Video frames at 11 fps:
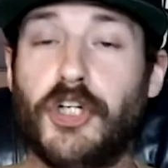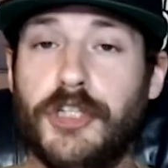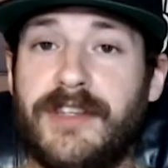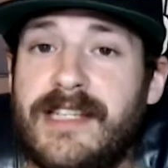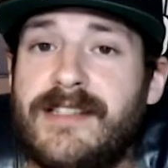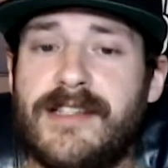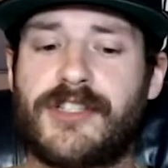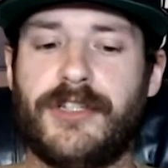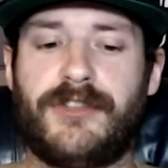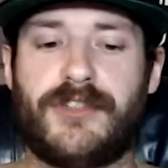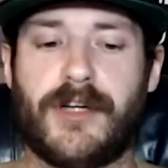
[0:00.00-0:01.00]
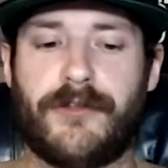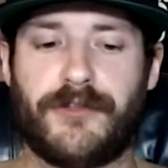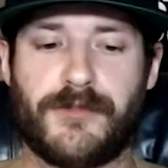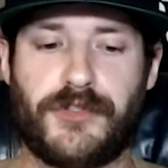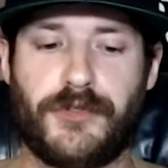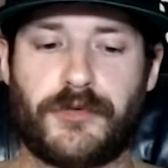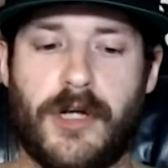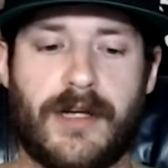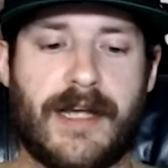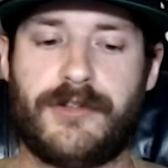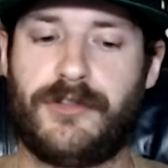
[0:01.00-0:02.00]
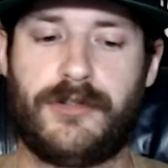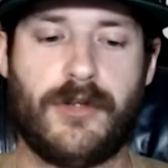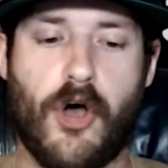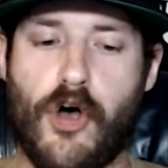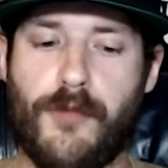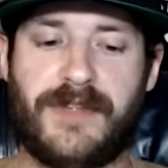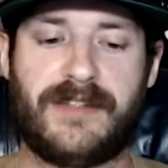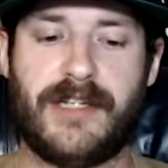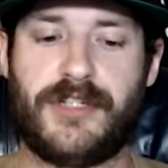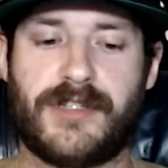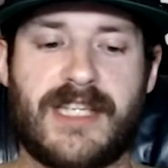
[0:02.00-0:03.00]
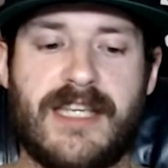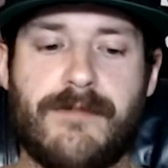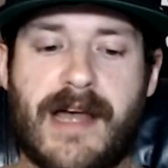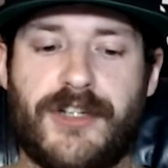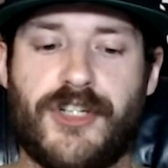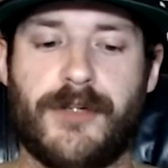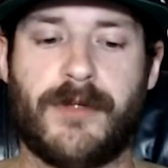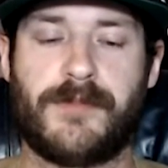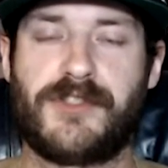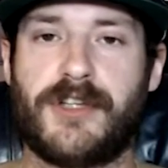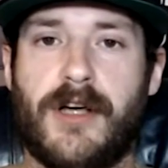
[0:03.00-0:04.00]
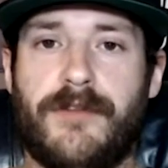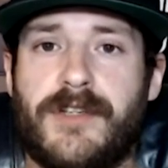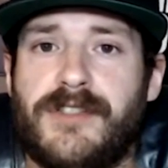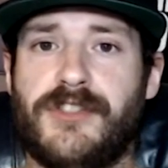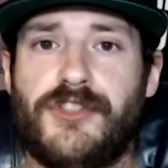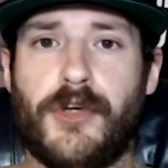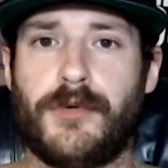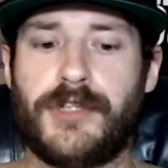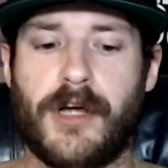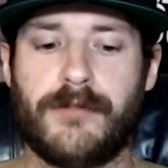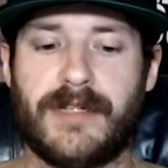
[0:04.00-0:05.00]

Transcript: This is good stuff from Zhurong. I hope that they just keep matching him up soft because he's so young,